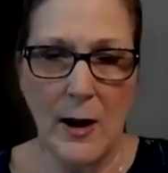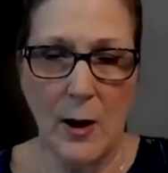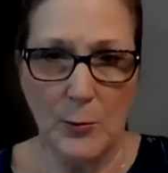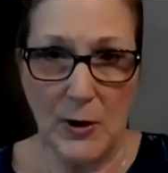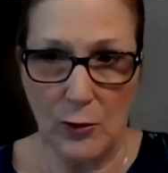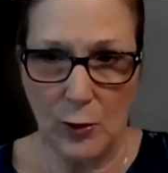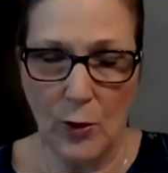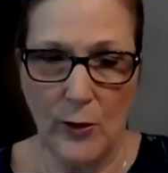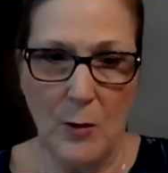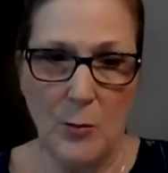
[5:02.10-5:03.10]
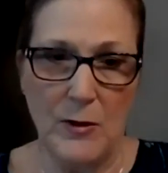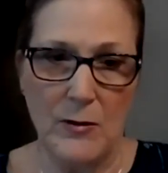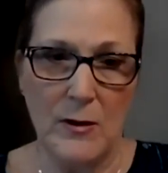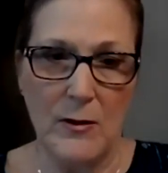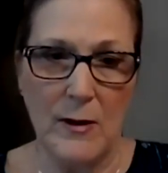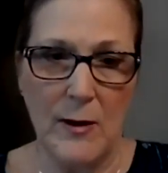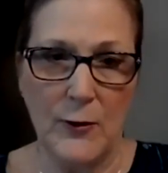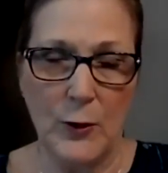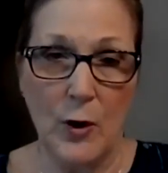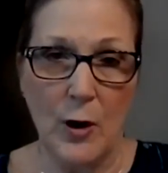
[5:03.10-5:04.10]
helped us grow that business
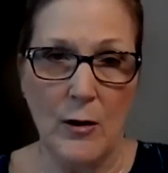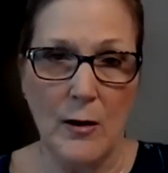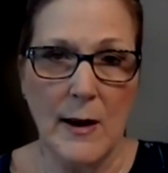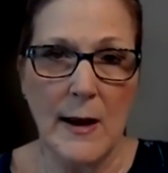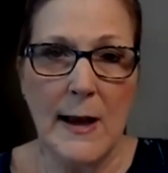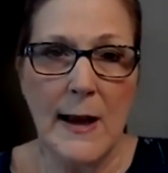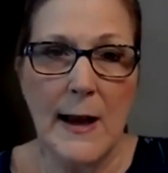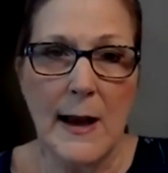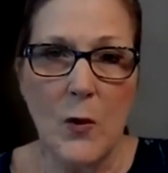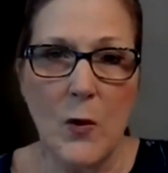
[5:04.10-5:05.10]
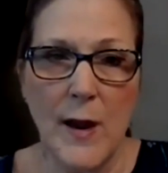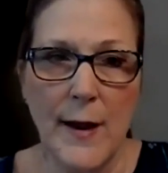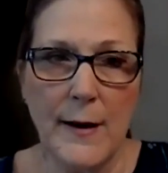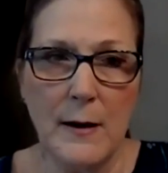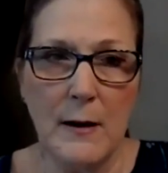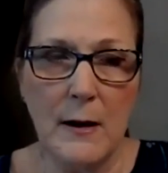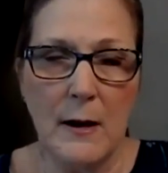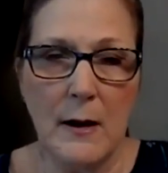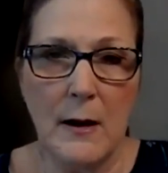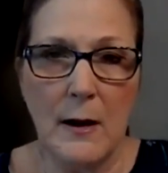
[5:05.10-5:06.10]
after all. And then
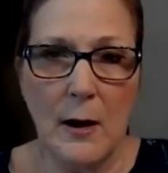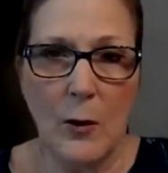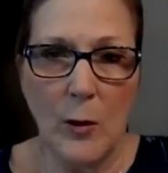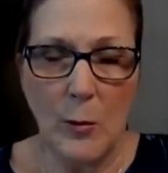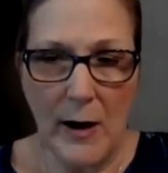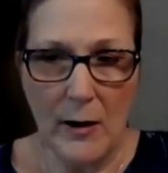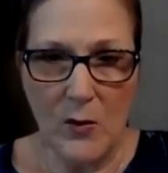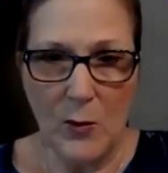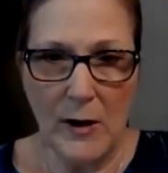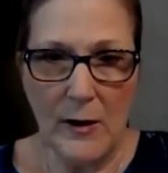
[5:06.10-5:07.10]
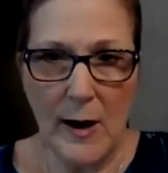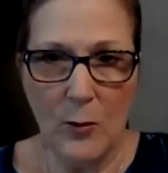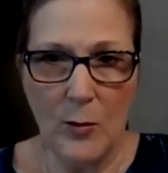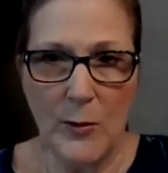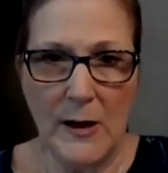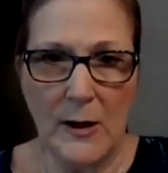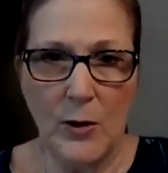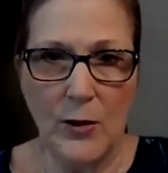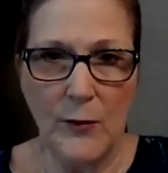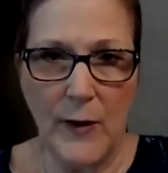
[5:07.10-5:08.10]
when my husband and I were meeting
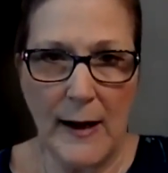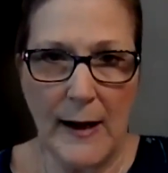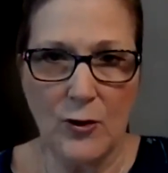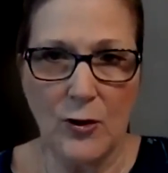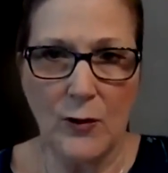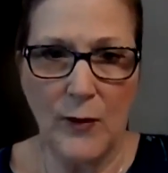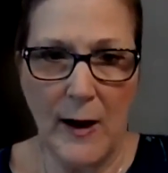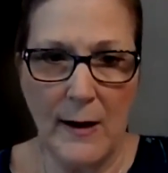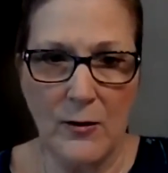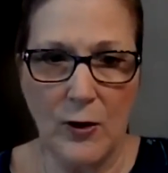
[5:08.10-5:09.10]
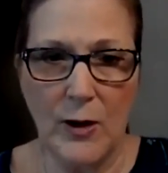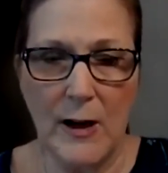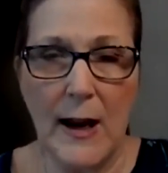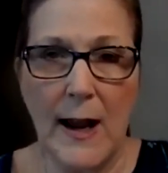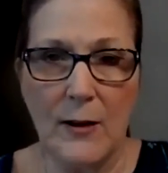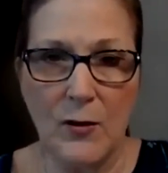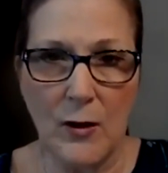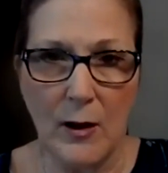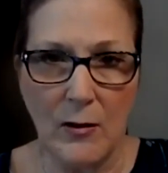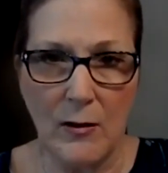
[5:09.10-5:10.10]
with the financial advisor, he
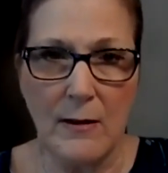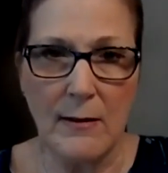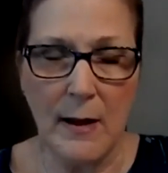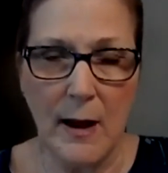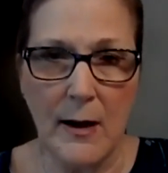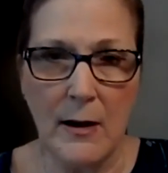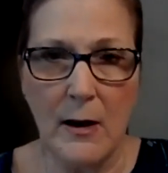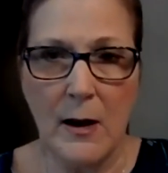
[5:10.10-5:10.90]
asked us, he said,